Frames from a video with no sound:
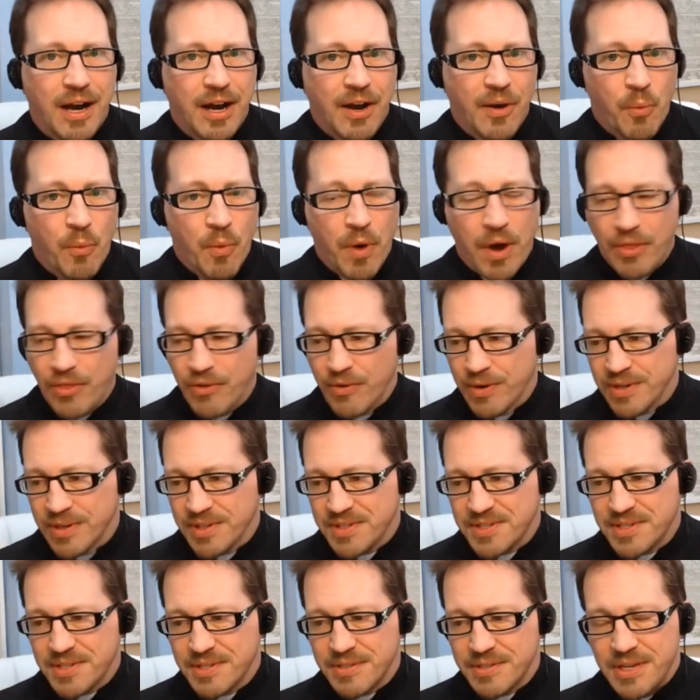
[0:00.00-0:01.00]
whether
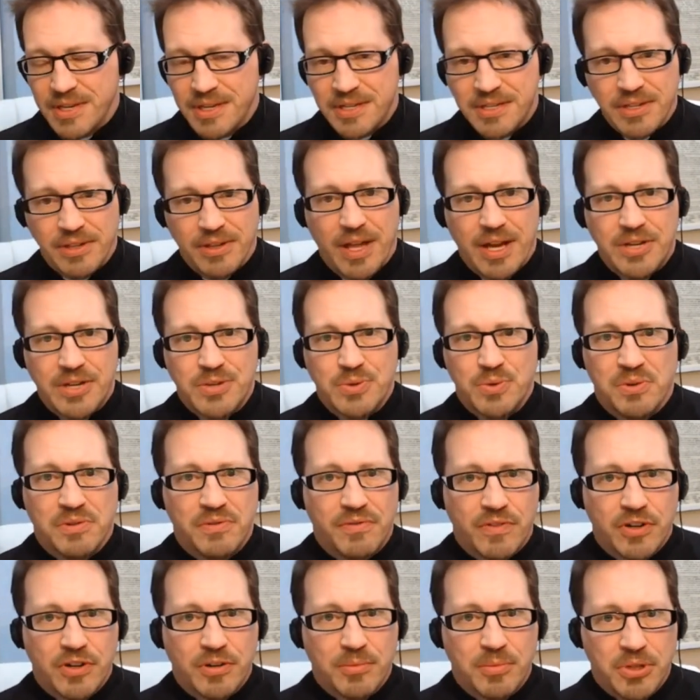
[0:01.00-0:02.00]
it's intellectual,
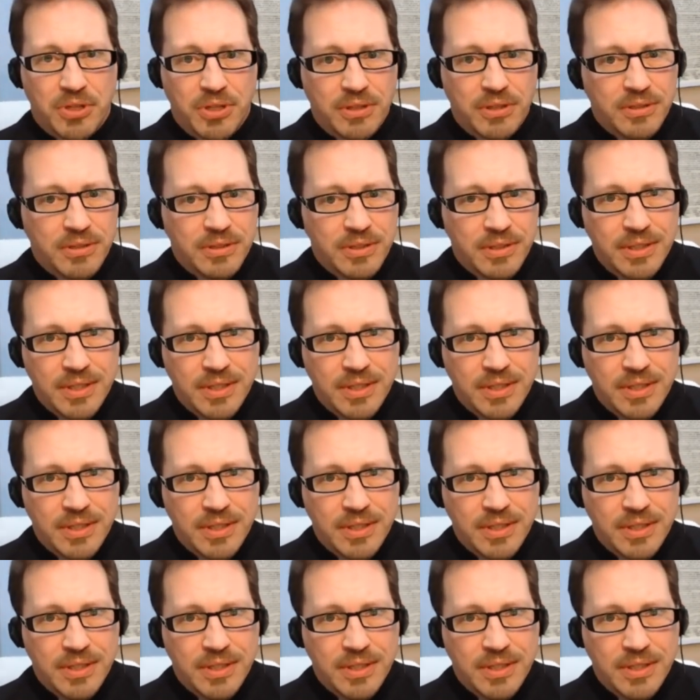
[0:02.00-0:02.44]
verbal,